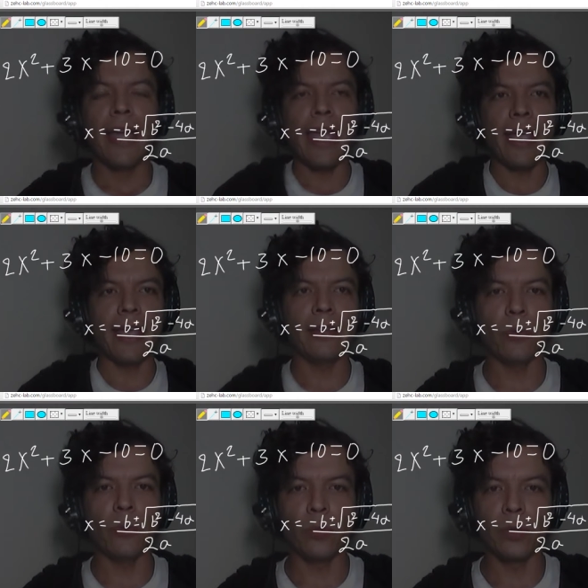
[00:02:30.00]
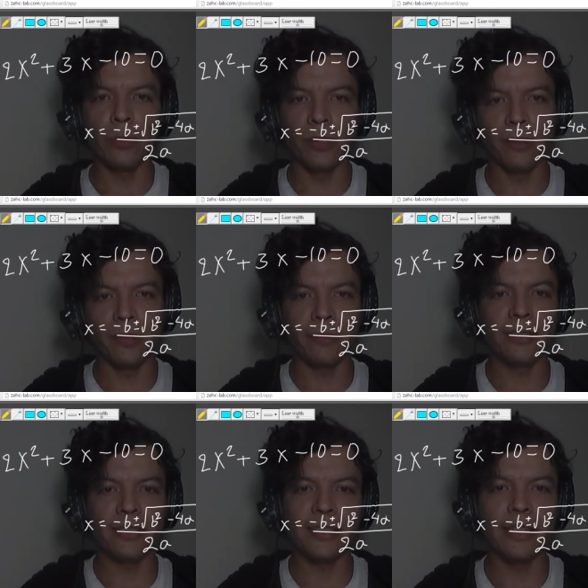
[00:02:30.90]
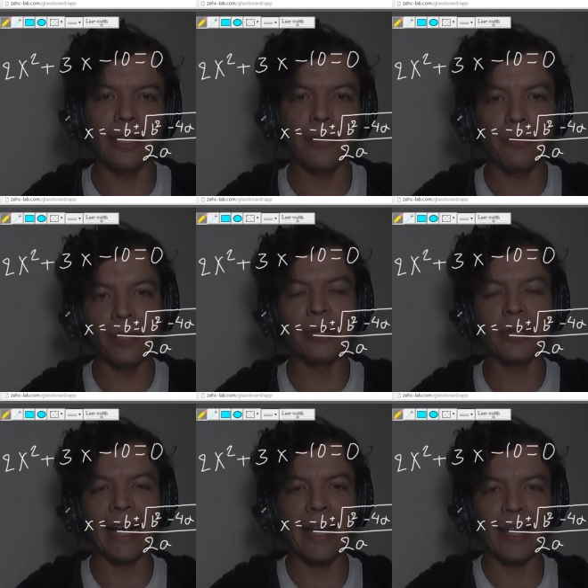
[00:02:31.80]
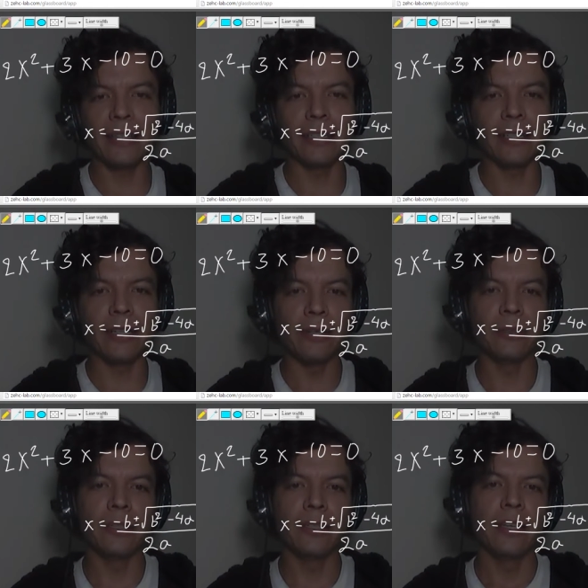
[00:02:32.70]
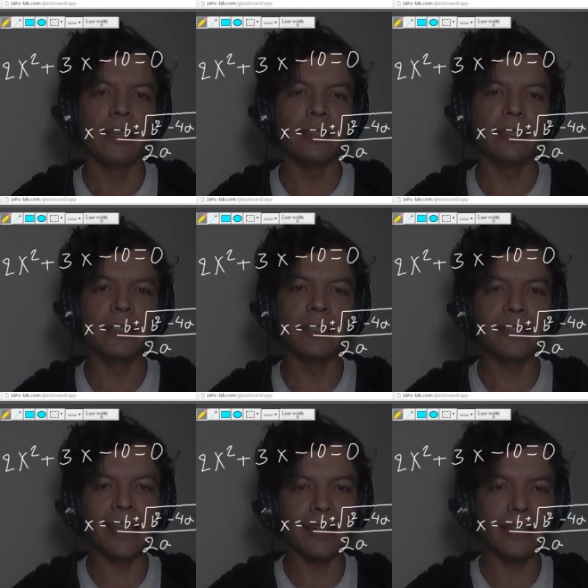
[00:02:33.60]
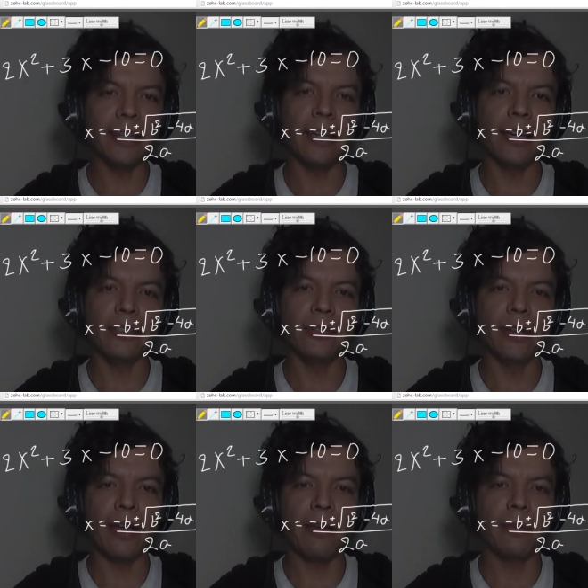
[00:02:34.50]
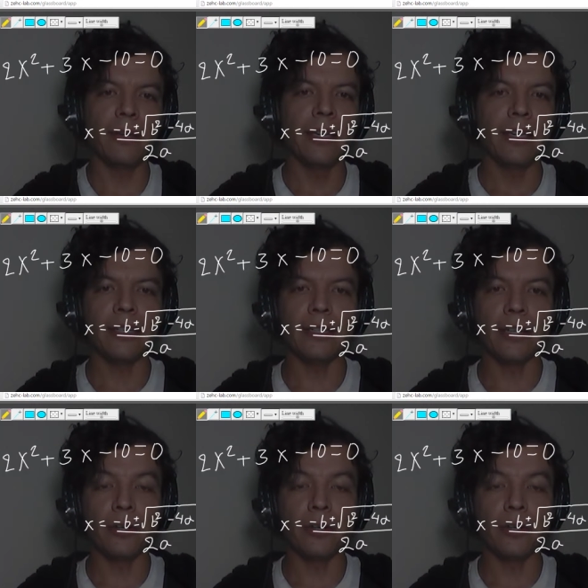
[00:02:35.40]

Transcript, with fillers: and we will see if we can include this idea you have in